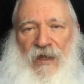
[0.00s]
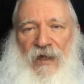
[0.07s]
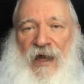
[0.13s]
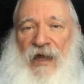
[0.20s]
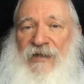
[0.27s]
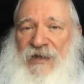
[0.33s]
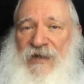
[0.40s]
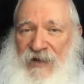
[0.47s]

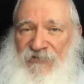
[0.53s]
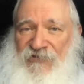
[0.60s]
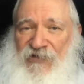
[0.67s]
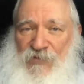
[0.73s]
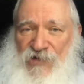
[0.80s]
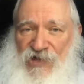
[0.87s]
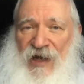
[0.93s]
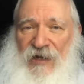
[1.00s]
It came
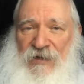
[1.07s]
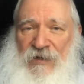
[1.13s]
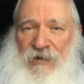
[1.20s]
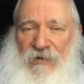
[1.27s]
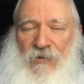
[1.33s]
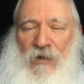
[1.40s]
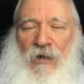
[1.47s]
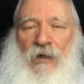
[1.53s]
from
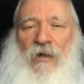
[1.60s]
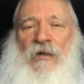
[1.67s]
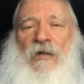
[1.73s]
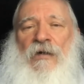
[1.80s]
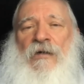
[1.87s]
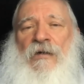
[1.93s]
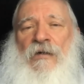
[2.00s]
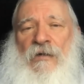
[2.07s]
China.
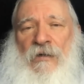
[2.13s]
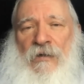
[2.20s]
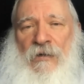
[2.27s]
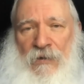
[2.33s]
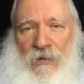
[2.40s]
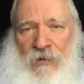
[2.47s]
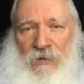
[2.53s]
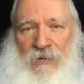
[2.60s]

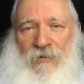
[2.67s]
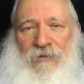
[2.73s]
Oh.